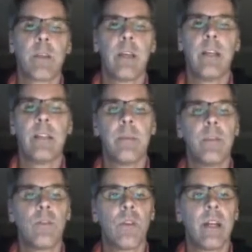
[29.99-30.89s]
of
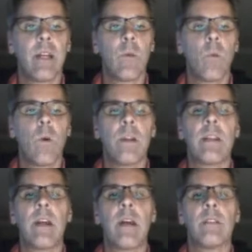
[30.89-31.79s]
demonstrating what
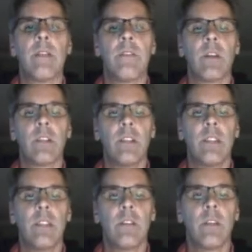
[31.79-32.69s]
the offset function
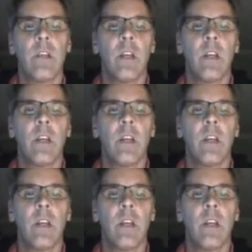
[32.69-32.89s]
is